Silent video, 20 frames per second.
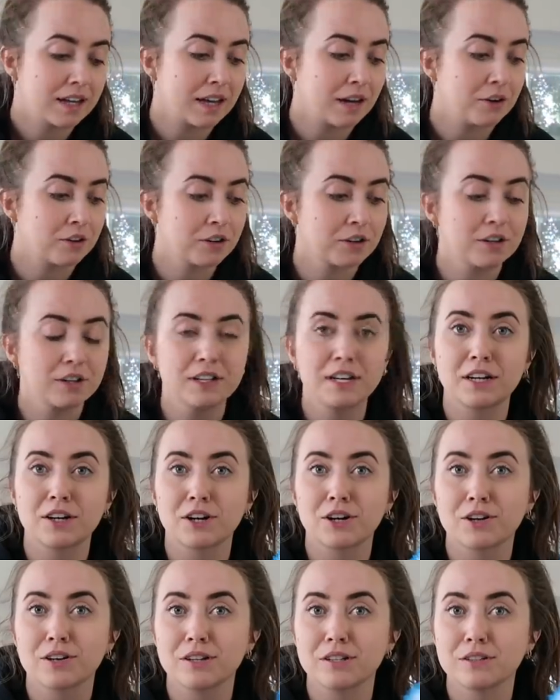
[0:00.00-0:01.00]
counter
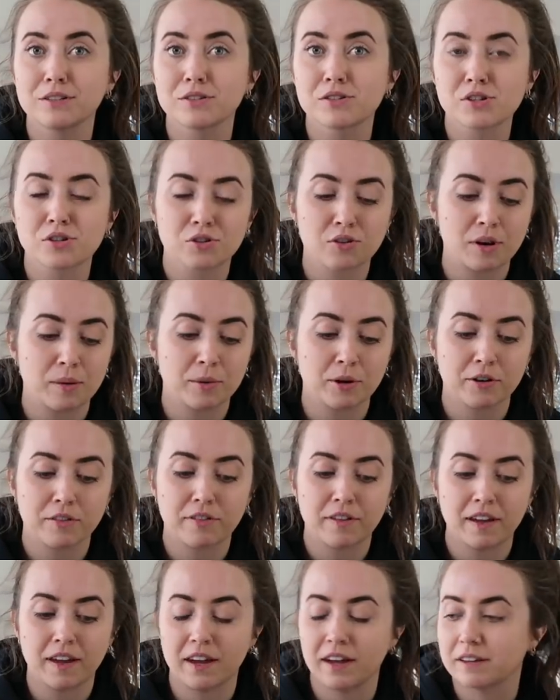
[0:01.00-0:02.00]
cleaner, a little scrubber
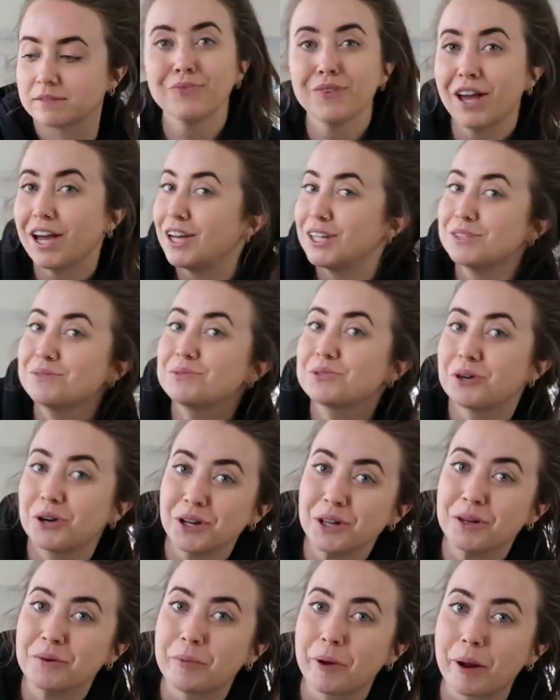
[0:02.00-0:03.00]
thing, and some
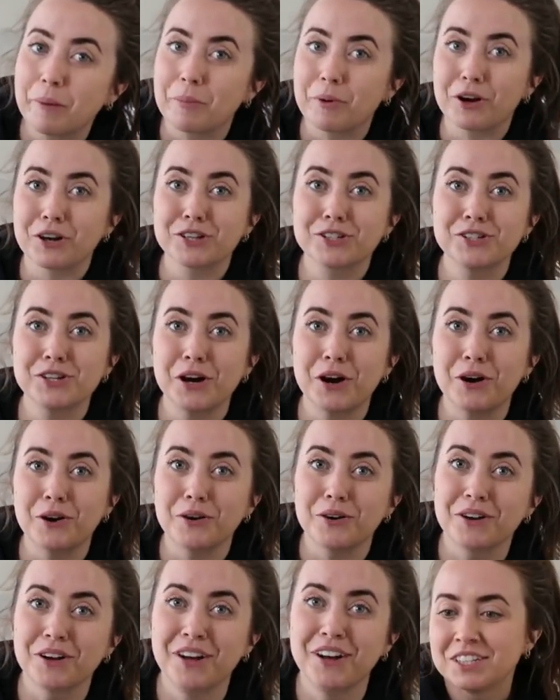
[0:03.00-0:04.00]
toilet paper. So
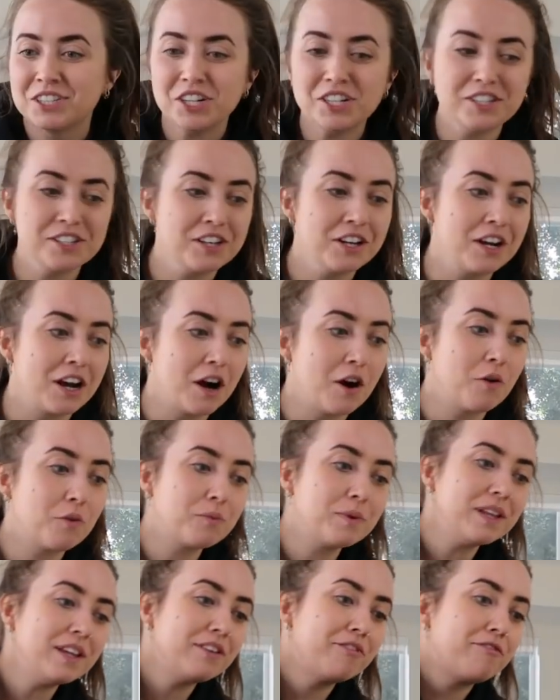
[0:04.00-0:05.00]
just, you know,
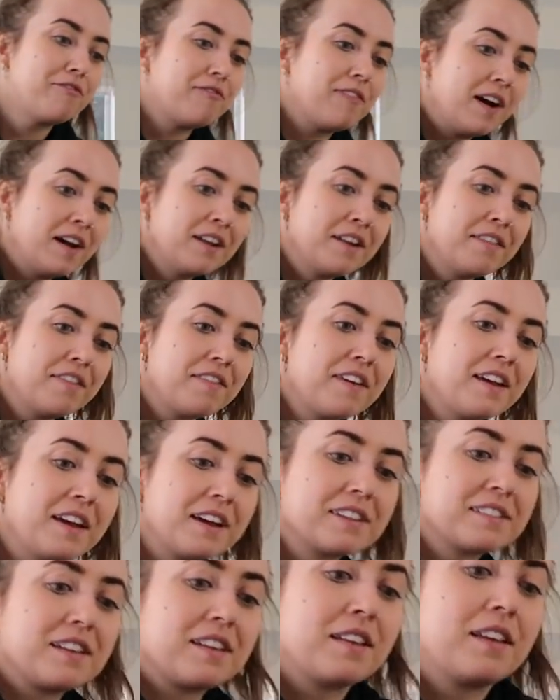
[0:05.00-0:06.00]
really fun
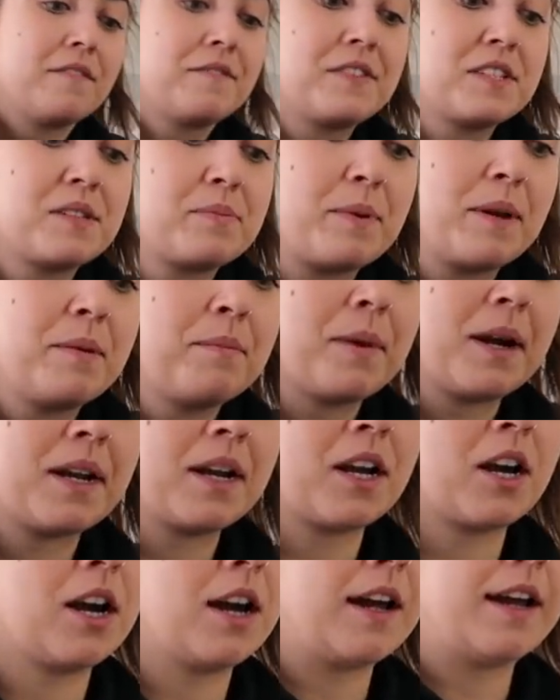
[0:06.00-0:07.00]
things I love to spend
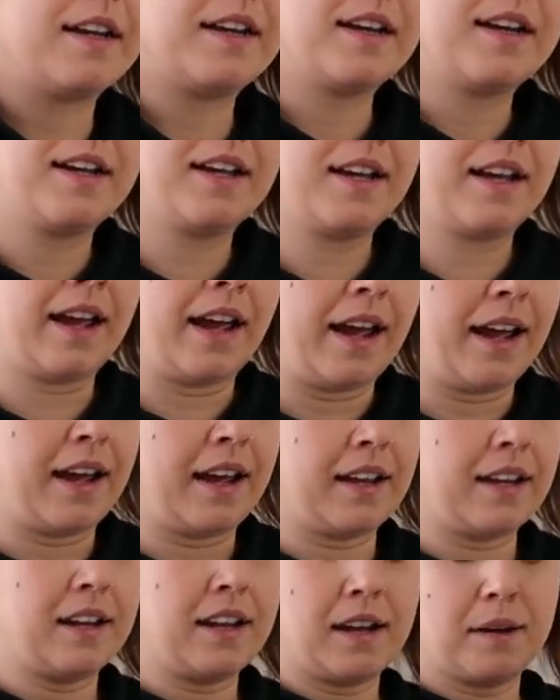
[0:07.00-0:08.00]
money on.
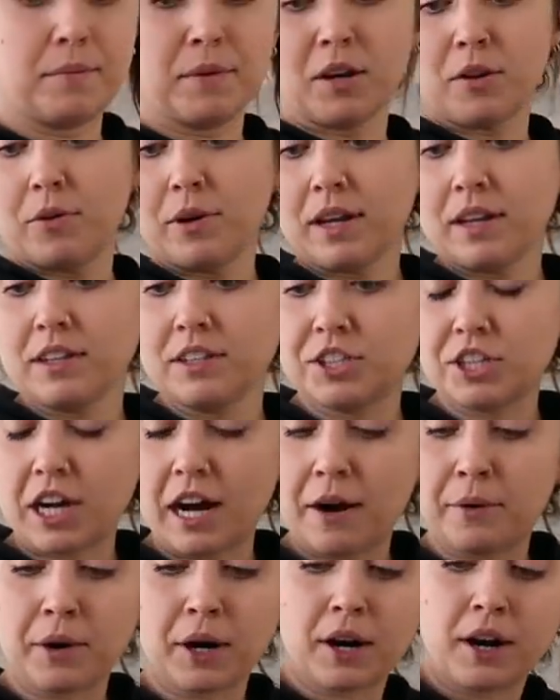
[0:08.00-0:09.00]
And I'm gonna quickly
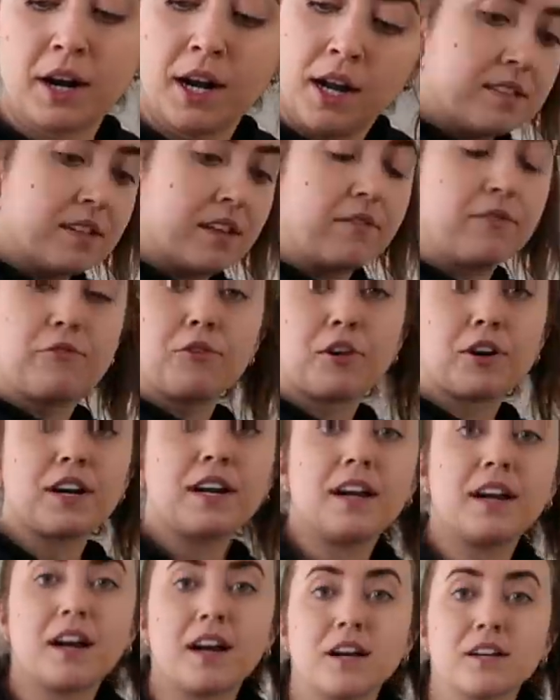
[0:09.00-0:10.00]
shower. It's eleven
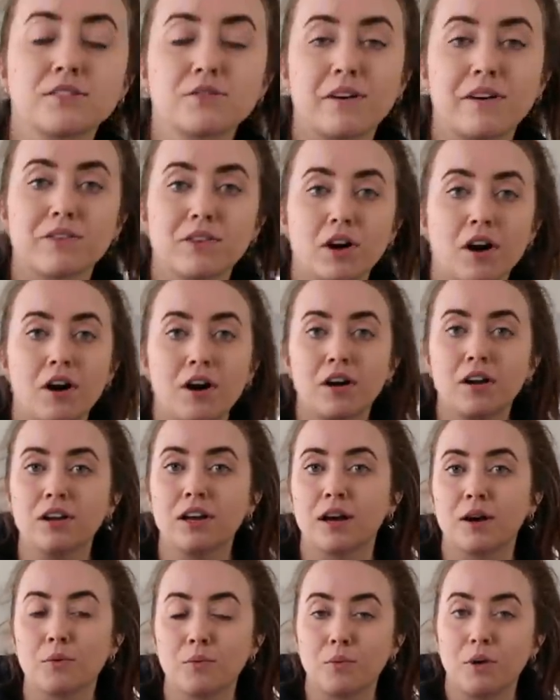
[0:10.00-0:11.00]
forty. I also have a call
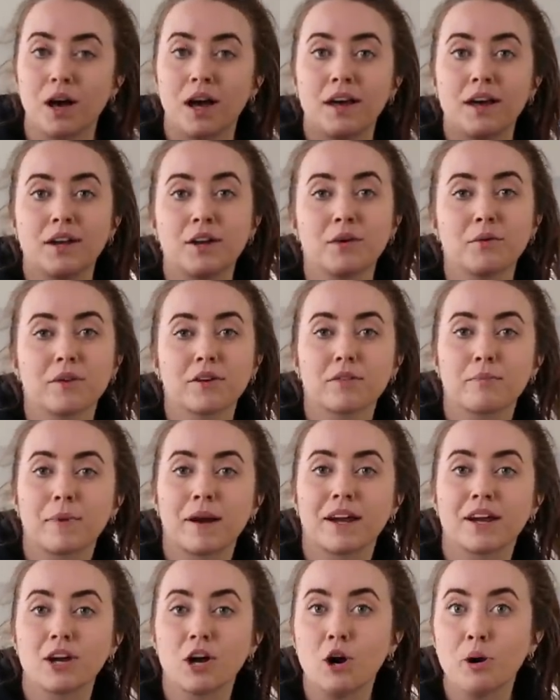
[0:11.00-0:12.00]
at one with
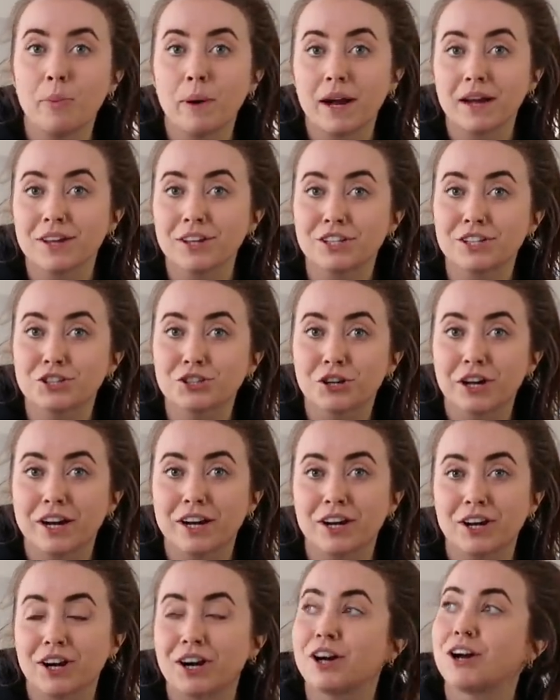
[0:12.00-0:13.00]
my Copilot
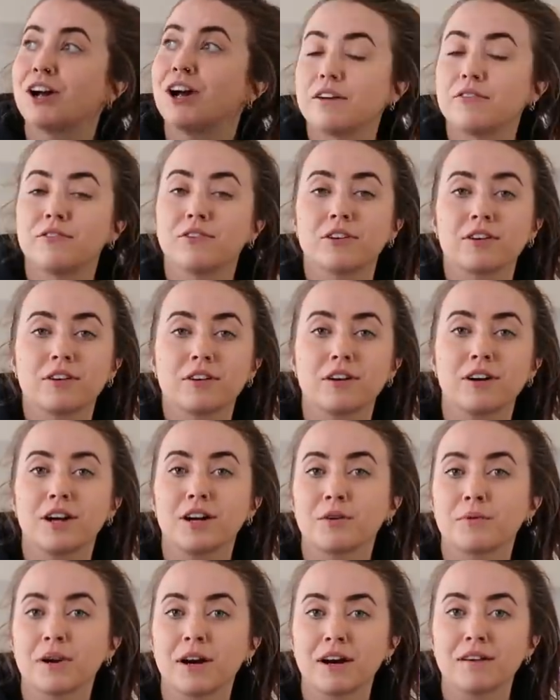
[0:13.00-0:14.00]
trainer. If you're
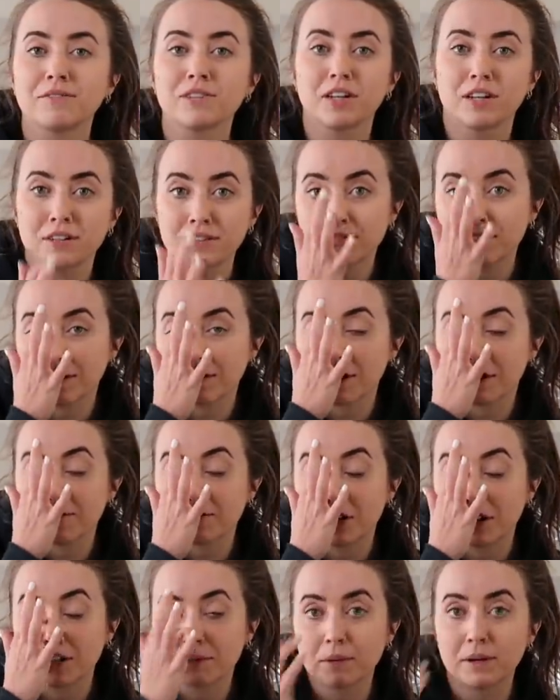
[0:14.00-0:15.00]
unaware, I've done, or
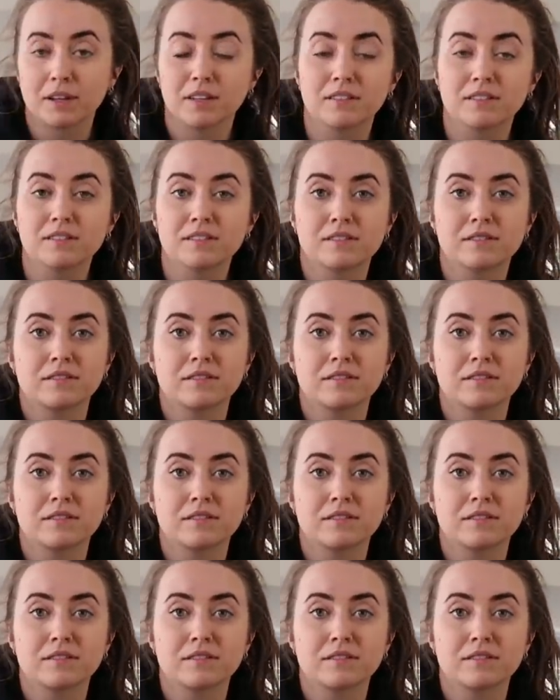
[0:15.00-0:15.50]
I've talked about this